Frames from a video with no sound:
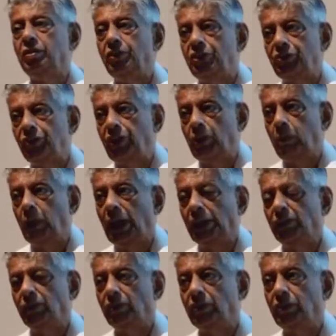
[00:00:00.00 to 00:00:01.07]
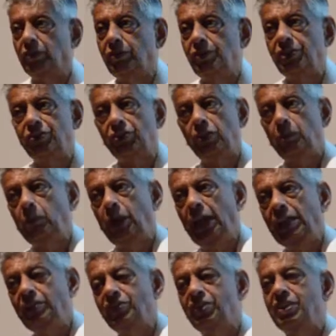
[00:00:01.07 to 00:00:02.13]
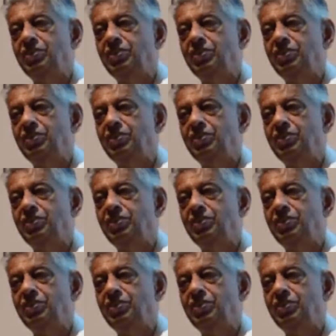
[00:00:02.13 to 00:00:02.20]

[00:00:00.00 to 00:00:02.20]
district plans. District plans,